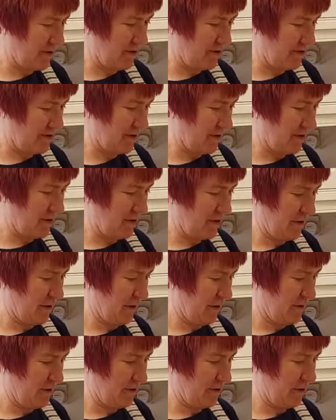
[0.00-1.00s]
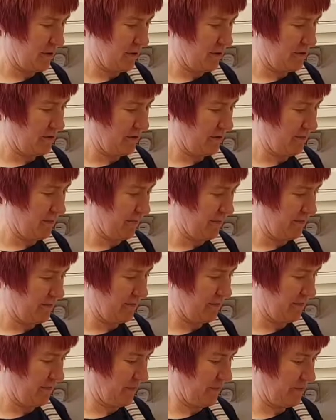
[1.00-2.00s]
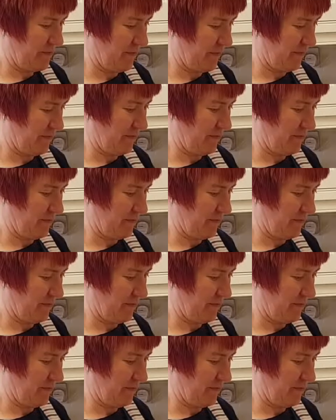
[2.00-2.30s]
(no one is talking)